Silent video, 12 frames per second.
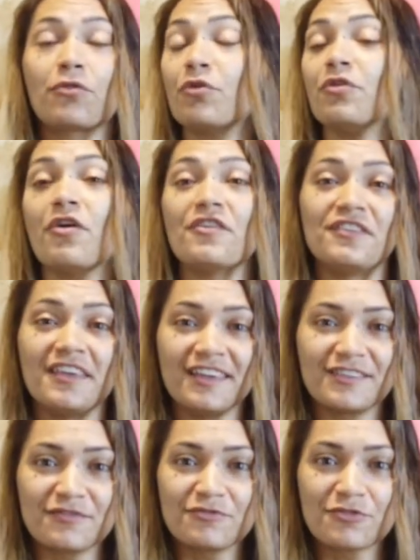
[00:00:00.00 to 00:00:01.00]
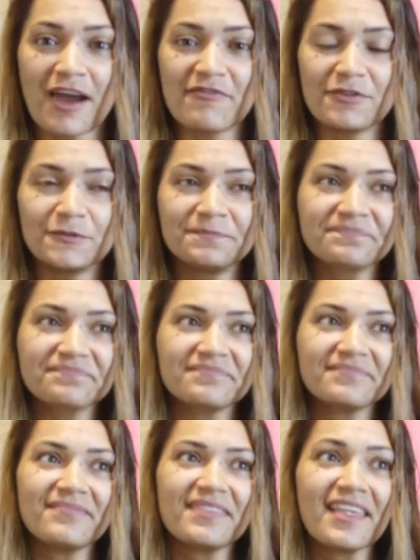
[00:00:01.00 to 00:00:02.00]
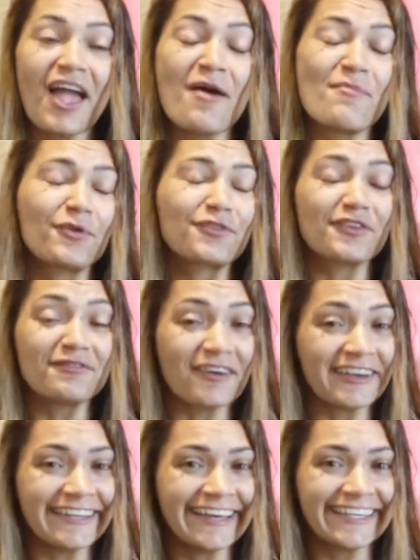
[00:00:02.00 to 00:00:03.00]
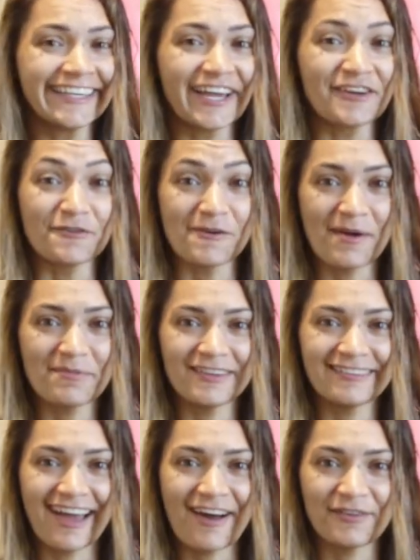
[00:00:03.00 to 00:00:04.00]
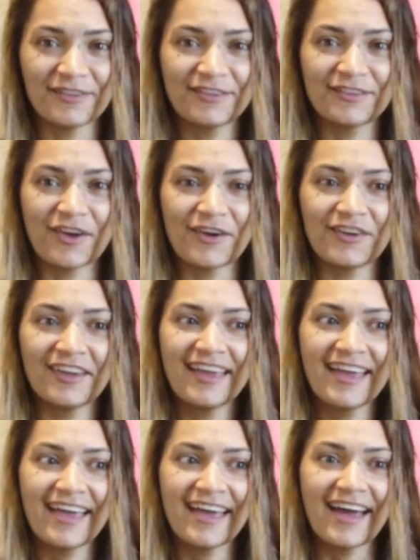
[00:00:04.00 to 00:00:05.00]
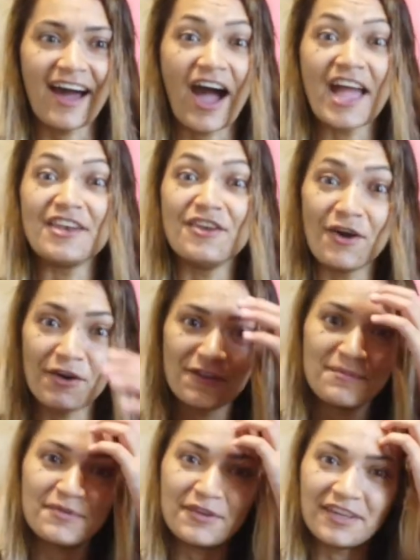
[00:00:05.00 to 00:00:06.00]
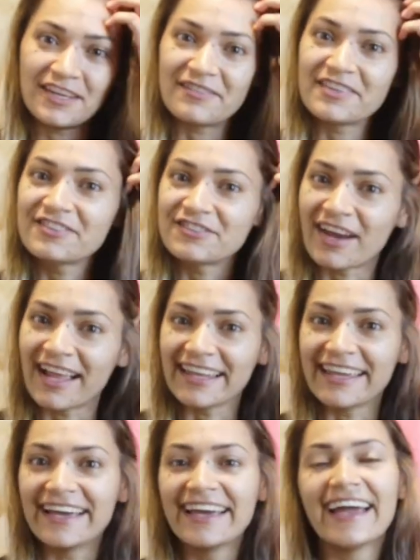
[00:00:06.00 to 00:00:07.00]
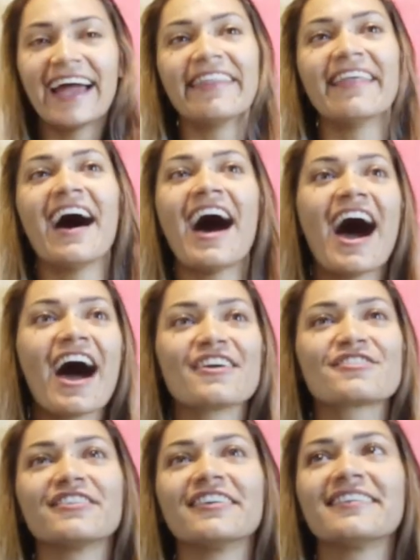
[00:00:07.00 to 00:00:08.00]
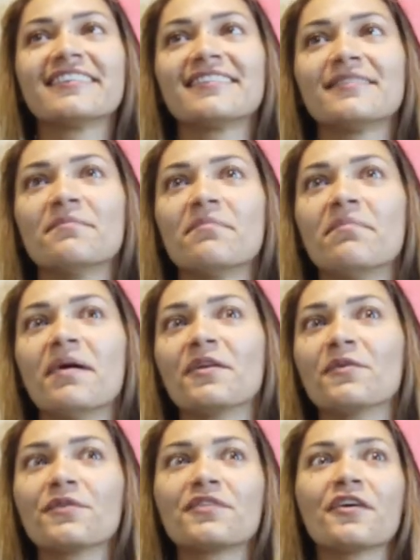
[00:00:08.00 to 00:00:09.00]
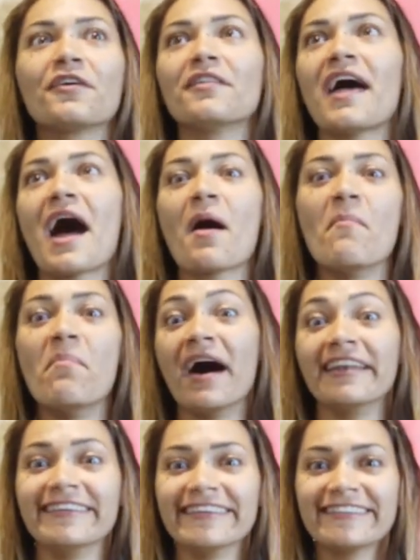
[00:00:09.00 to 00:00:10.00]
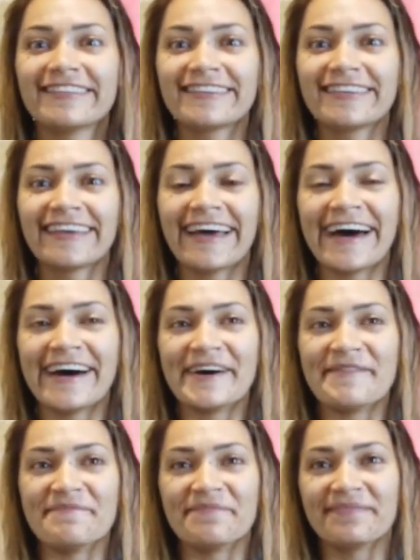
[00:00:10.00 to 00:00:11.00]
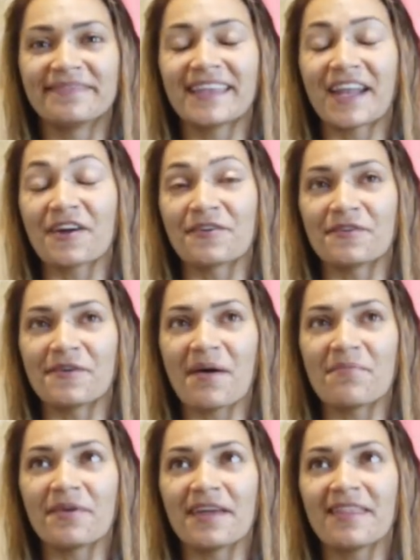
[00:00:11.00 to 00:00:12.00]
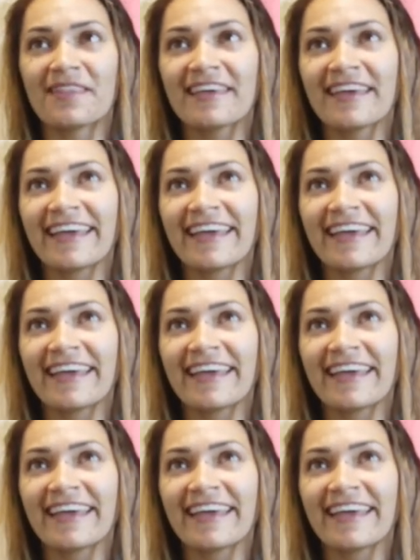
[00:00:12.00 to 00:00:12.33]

through those years of travel. I'm also very lucky I grew up in Darwin, so I know the beauty of Australia and the harshness, but also that abundance that I grew up with.